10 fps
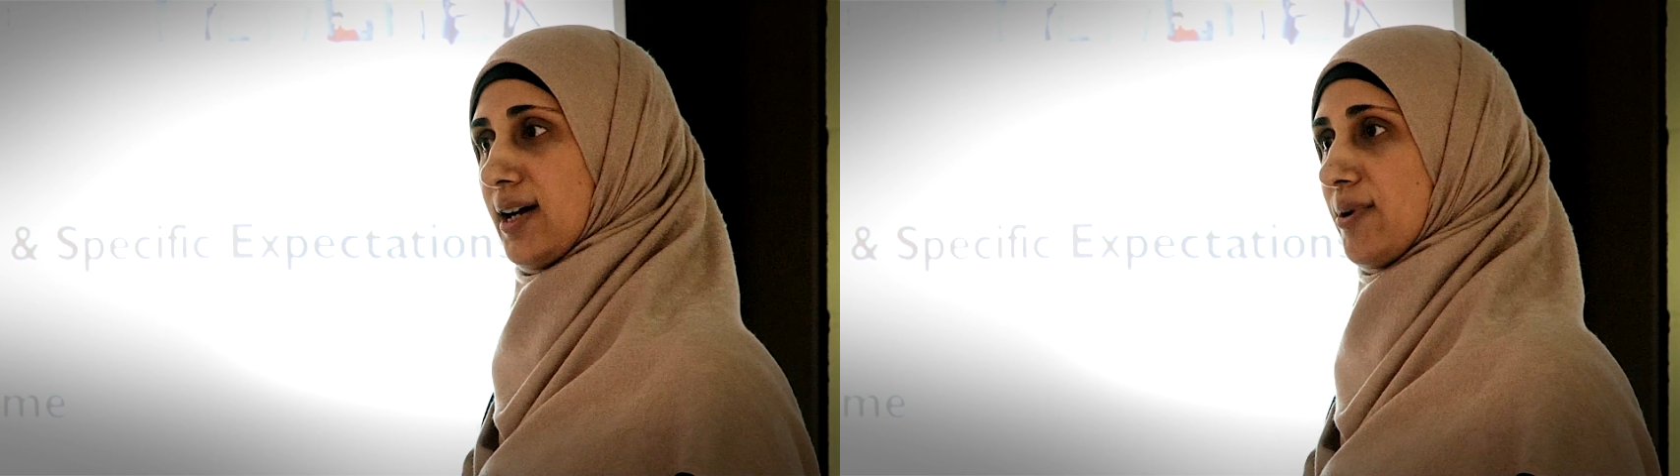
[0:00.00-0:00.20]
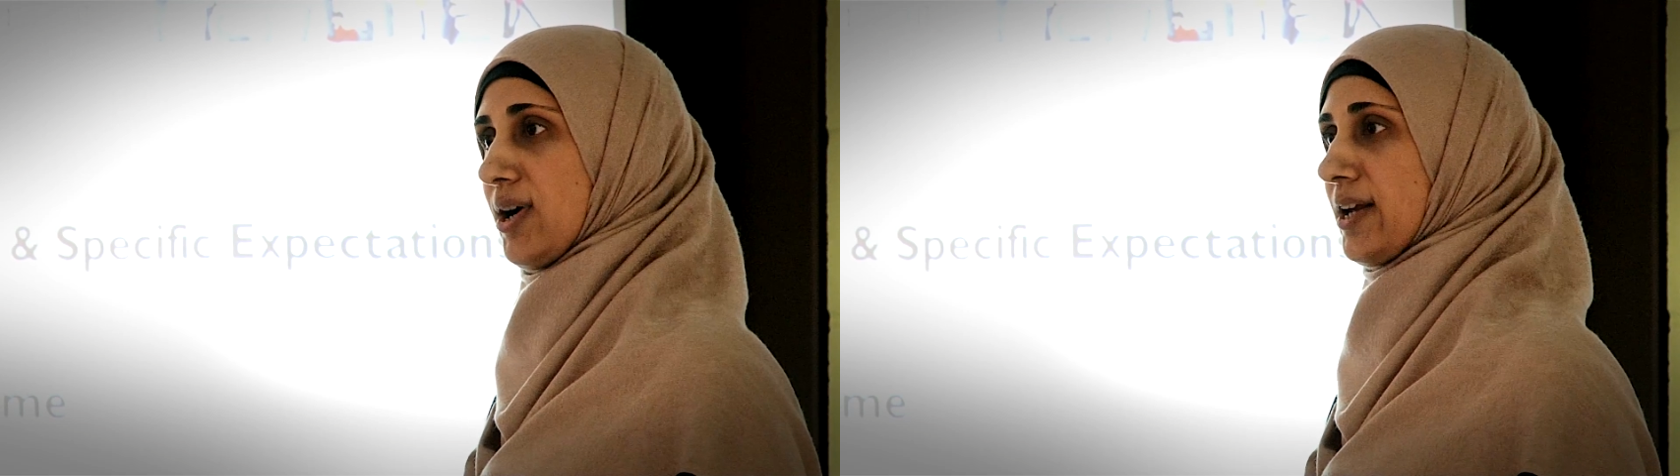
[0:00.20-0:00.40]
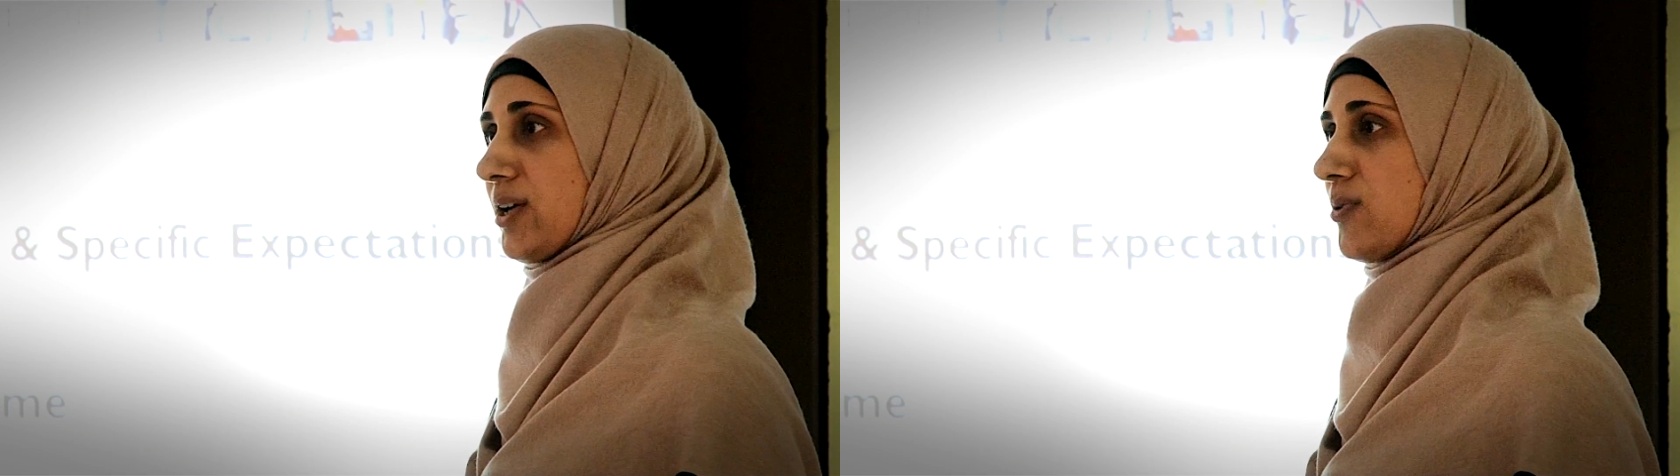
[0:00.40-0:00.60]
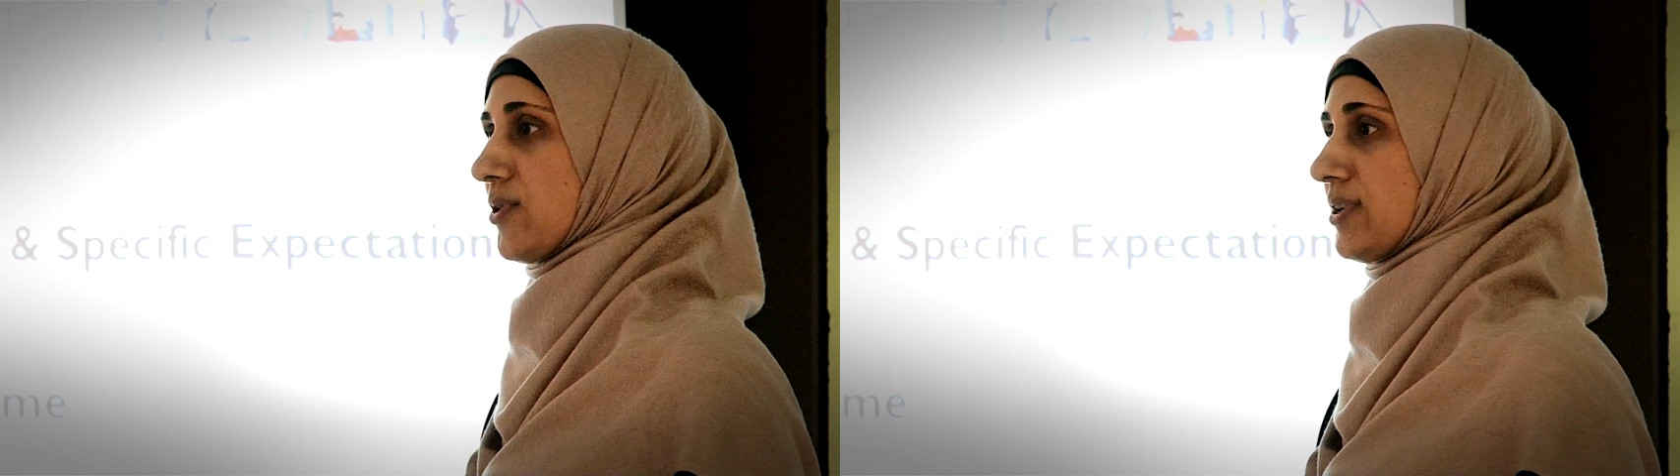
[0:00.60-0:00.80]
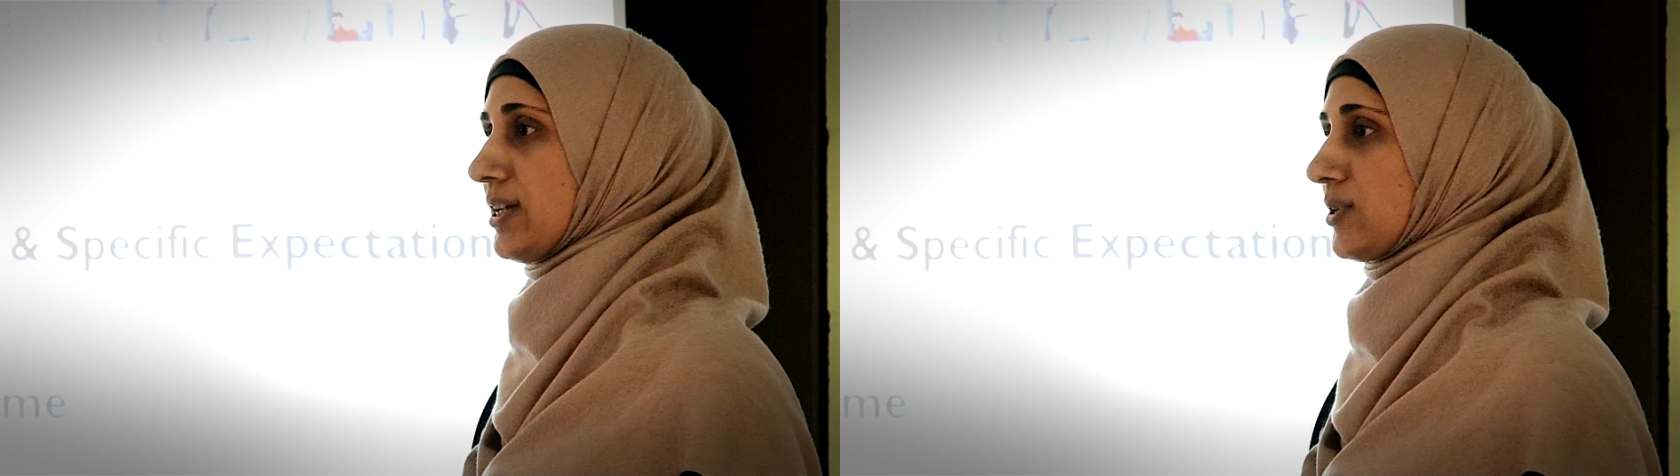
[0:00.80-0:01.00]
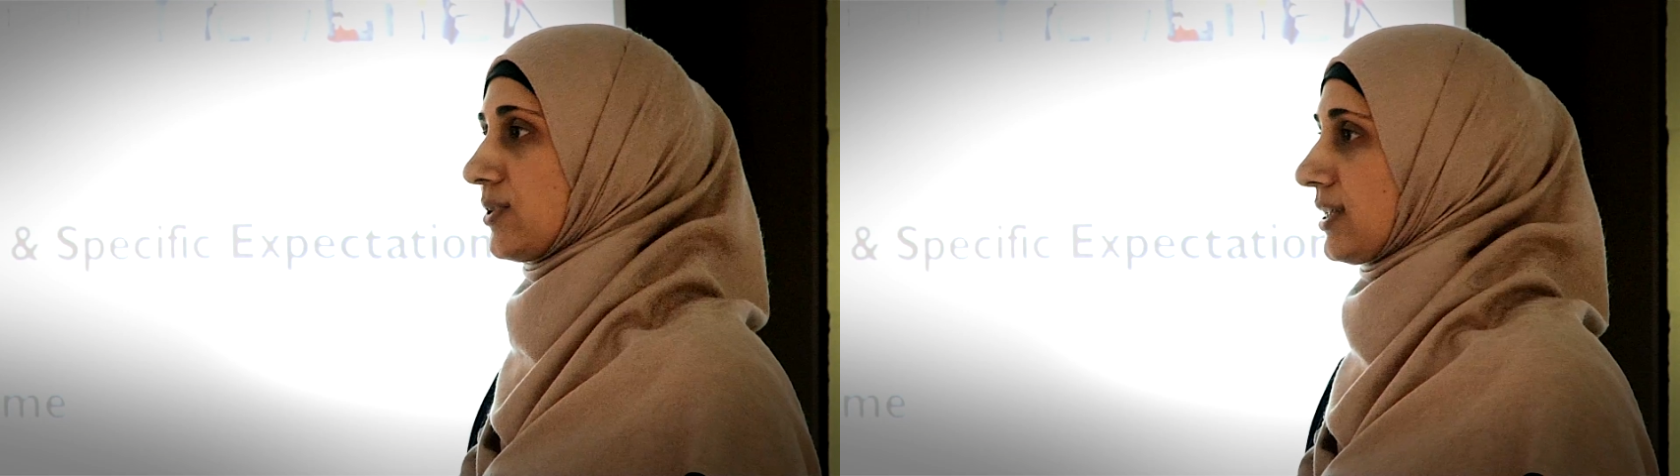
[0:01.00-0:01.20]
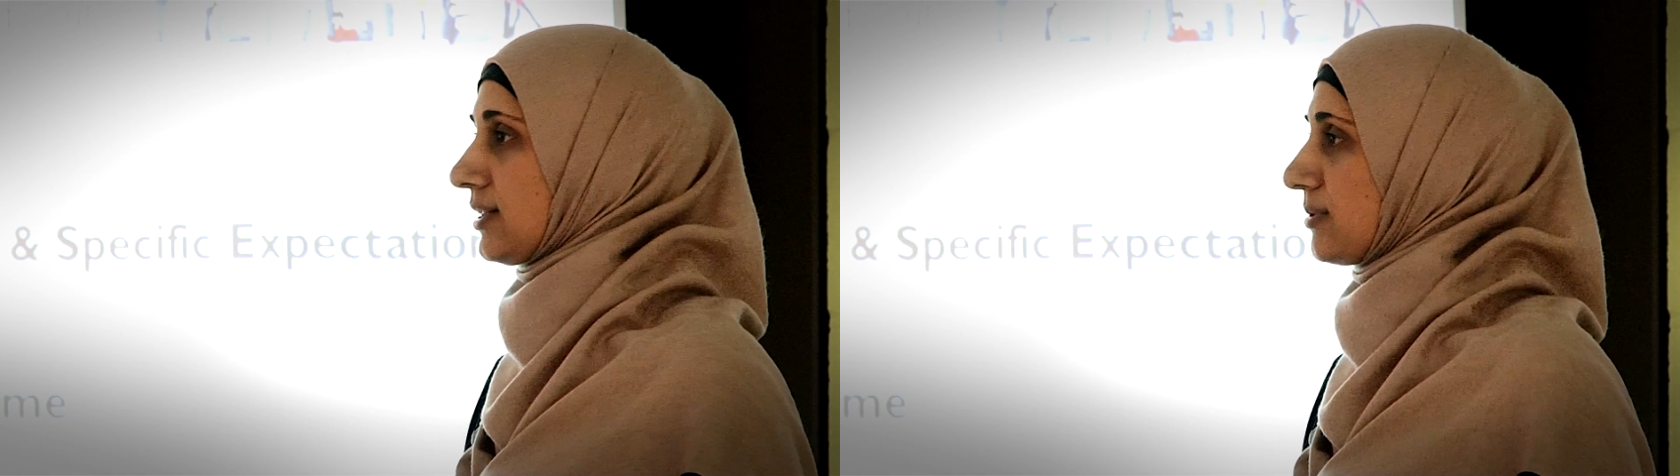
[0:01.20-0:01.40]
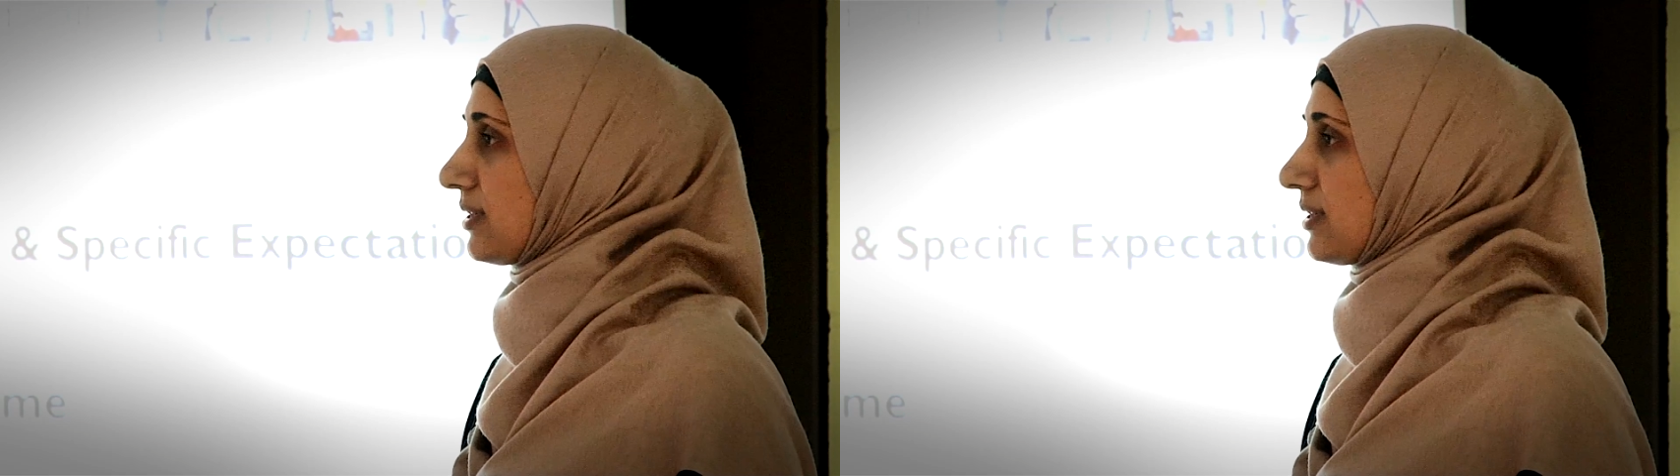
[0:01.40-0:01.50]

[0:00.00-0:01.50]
about how to coordinate a curriculum.